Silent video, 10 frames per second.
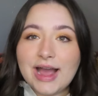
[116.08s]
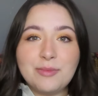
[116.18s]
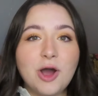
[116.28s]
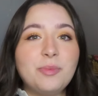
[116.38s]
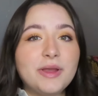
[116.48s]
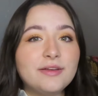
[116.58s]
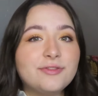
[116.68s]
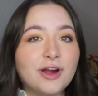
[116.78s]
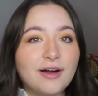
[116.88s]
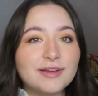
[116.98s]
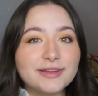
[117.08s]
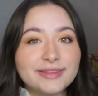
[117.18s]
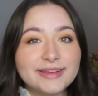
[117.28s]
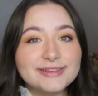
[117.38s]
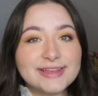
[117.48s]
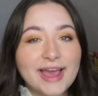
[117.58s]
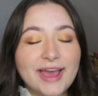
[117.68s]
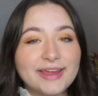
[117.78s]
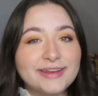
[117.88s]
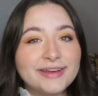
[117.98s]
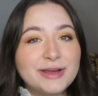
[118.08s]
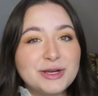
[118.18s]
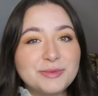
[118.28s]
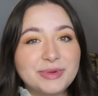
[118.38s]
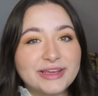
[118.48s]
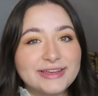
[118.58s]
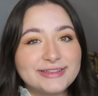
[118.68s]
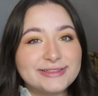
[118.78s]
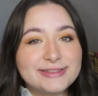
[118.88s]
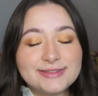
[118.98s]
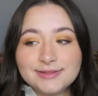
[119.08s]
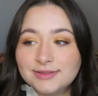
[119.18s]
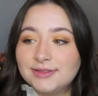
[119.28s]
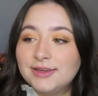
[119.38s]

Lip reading: I'm hoping for all good things ahead, because